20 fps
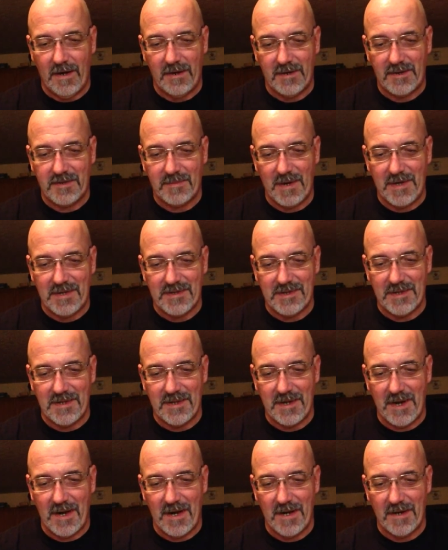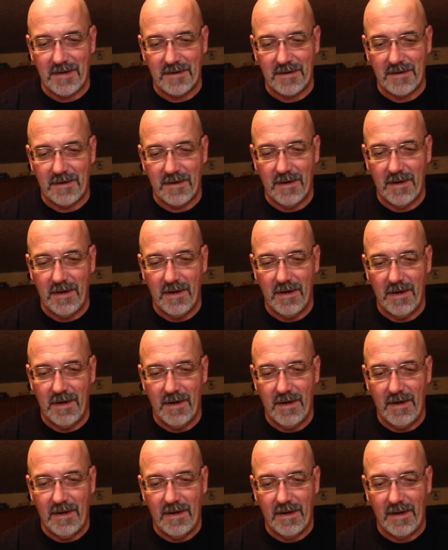Space City Con
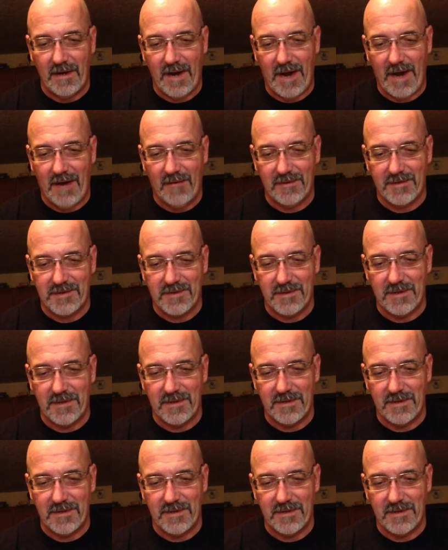Galveston